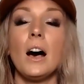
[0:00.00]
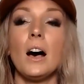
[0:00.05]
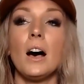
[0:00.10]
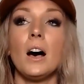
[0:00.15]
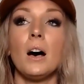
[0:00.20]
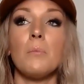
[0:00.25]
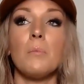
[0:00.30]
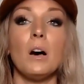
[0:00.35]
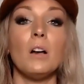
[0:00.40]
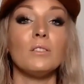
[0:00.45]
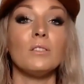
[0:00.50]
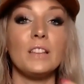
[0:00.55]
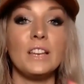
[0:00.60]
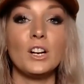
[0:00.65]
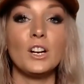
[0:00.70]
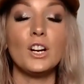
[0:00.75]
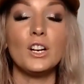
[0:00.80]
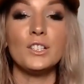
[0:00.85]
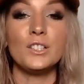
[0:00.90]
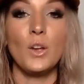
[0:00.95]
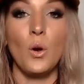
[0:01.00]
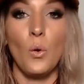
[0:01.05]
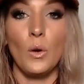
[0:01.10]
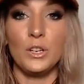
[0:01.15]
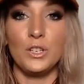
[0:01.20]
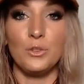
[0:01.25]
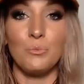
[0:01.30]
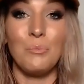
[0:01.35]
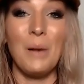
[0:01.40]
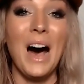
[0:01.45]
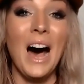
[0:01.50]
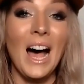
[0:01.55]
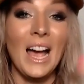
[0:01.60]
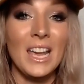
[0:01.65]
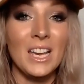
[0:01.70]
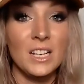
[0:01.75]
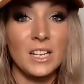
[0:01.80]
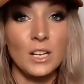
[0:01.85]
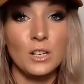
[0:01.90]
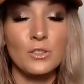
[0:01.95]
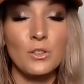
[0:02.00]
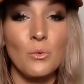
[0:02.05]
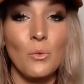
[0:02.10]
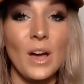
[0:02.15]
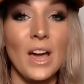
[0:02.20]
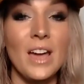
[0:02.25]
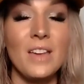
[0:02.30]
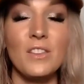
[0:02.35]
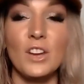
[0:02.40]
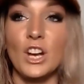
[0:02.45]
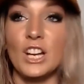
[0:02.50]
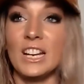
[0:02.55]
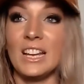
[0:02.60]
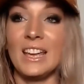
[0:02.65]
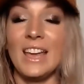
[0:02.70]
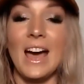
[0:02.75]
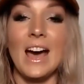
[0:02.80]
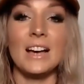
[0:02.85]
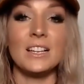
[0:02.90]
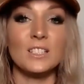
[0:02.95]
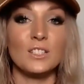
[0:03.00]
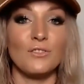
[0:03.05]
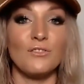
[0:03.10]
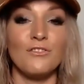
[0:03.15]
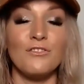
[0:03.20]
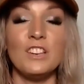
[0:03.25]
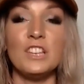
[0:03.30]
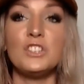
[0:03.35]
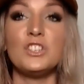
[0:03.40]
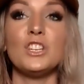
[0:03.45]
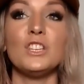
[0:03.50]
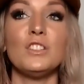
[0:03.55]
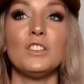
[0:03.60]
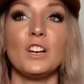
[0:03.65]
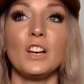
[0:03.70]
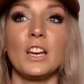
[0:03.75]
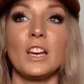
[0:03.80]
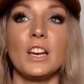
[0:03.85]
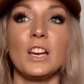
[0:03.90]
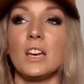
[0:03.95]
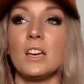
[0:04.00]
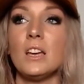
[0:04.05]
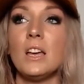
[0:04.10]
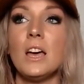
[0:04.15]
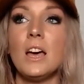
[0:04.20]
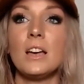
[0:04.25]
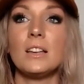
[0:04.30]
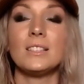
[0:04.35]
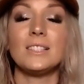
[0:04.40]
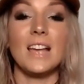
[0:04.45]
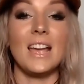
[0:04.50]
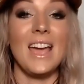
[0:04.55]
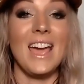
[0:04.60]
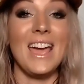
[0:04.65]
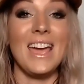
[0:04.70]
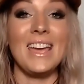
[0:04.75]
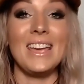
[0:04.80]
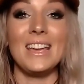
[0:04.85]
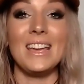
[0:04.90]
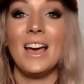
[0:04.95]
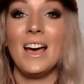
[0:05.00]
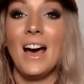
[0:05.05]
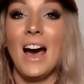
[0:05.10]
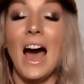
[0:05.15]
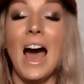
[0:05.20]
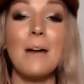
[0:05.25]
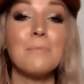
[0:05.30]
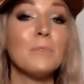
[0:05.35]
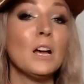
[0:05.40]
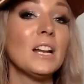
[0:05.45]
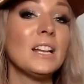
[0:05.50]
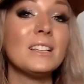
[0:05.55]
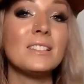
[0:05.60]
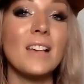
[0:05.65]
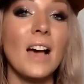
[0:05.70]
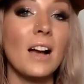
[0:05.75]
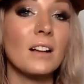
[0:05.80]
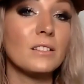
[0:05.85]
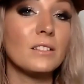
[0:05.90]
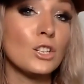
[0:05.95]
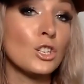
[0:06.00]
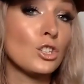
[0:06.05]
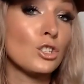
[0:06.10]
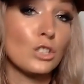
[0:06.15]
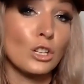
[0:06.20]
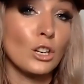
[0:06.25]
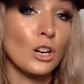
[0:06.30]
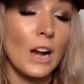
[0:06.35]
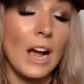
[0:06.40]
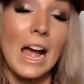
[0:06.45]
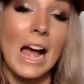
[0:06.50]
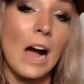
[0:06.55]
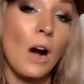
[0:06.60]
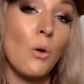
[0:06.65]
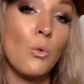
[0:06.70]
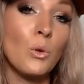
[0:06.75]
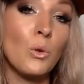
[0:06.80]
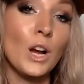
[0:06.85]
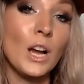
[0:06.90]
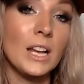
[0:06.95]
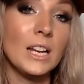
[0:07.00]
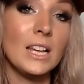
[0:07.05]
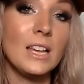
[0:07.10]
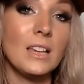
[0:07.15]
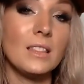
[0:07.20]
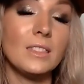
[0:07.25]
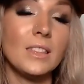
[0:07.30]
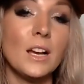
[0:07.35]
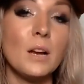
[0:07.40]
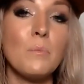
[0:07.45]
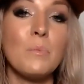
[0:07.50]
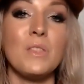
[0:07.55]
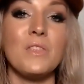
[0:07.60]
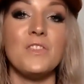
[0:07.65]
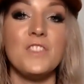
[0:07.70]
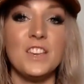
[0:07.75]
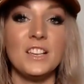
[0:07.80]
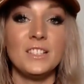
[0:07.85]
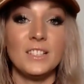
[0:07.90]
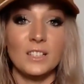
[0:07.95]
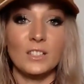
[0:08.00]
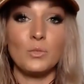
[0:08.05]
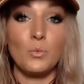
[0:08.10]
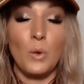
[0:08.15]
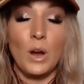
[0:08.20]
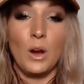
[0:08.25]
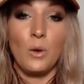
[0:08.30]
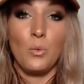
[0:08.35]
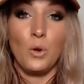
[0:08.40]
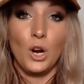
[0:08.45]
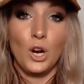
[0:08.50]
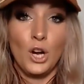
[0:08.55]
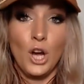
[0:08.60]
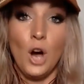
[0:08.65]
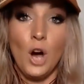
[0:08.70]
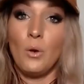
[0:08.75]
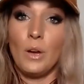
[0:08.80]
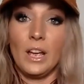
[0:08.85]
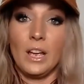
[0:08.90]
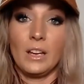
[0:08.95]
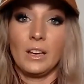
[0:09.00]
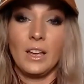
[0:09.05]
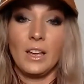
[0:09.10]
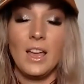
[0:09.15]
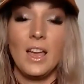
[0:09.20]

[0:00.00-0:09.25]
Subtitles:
A leader is going to pioneer the way. They're going to cast vision. They're going to say, hey, I'm not exactly sure how we're going to get there, but this is where we're going.